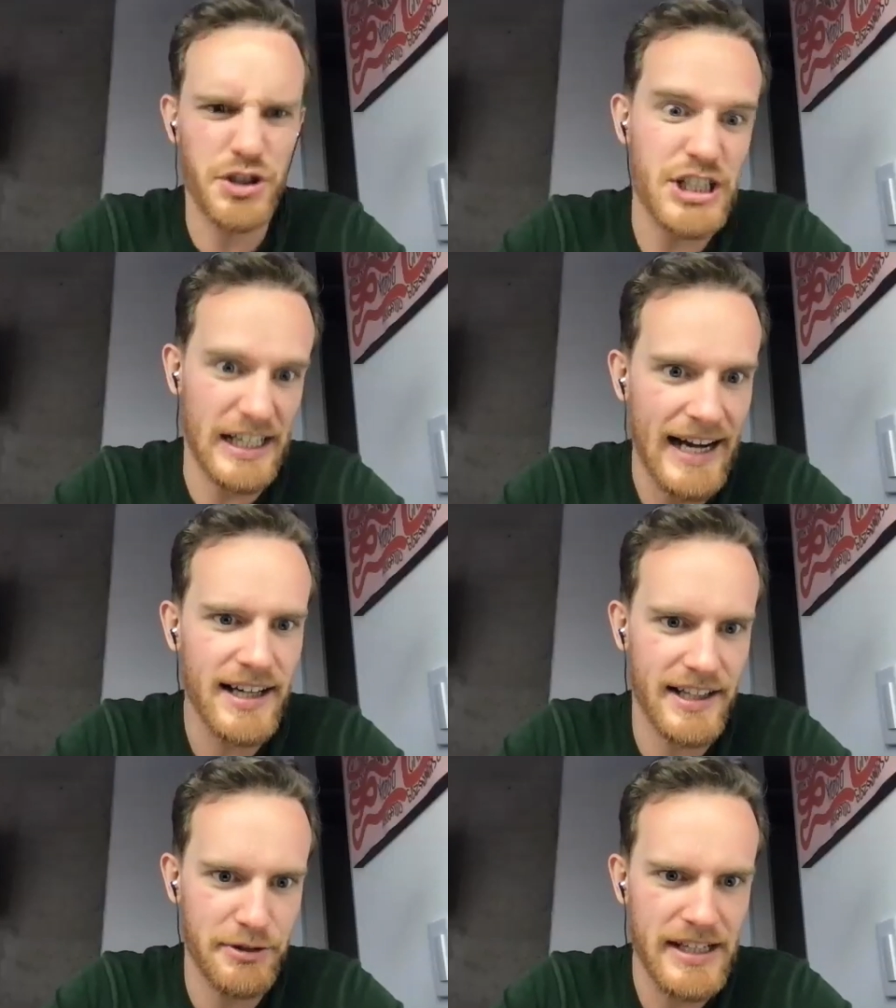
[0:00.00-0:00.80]
So you're
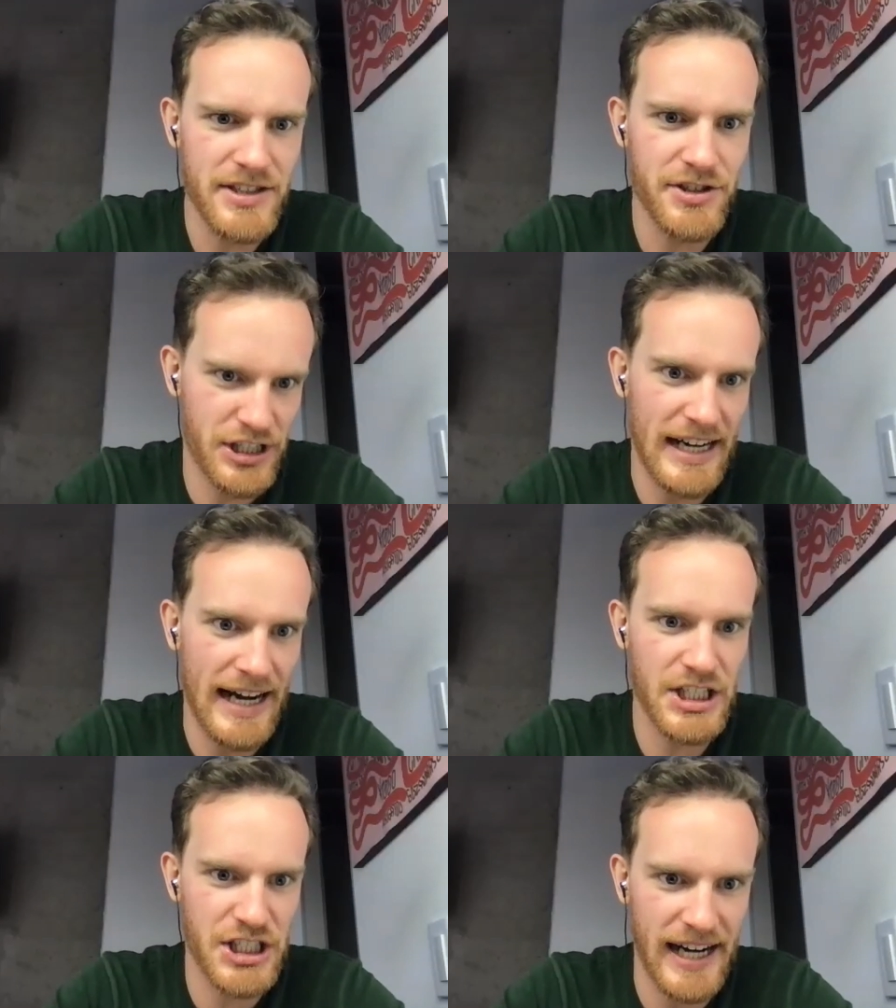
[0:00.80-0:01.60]
Chelanga then, right? You're
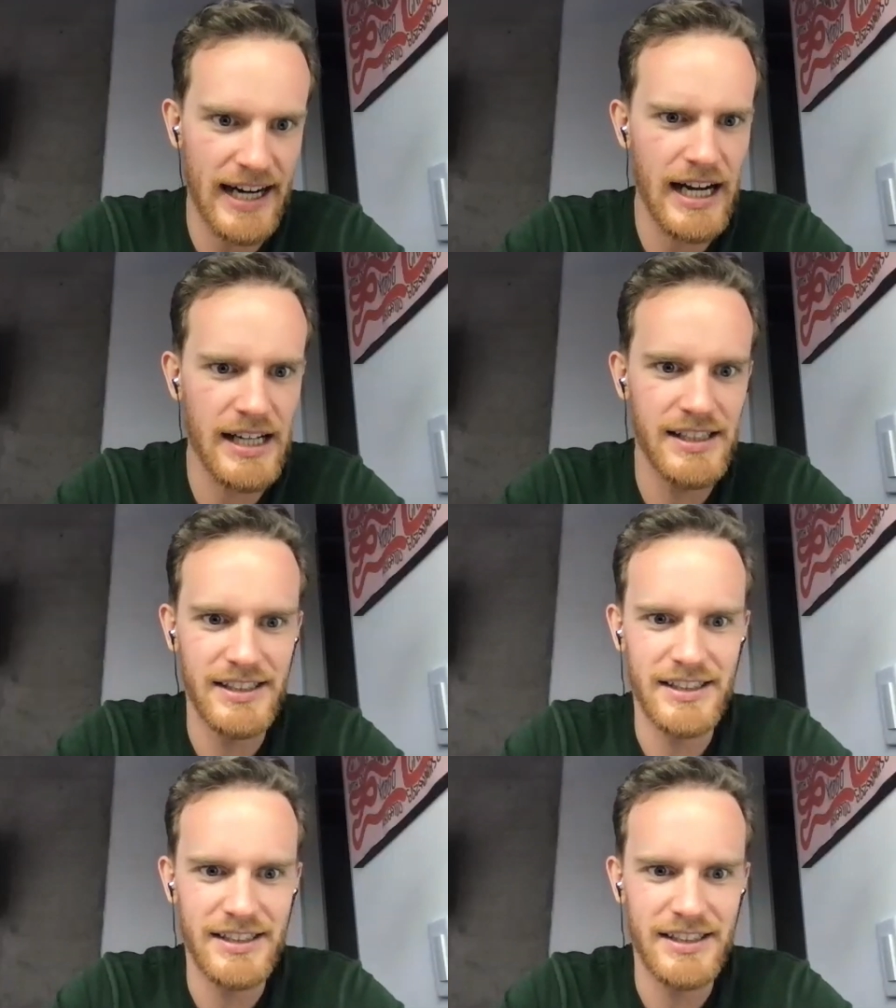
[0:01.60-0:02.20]
Chelanga, Chelanga?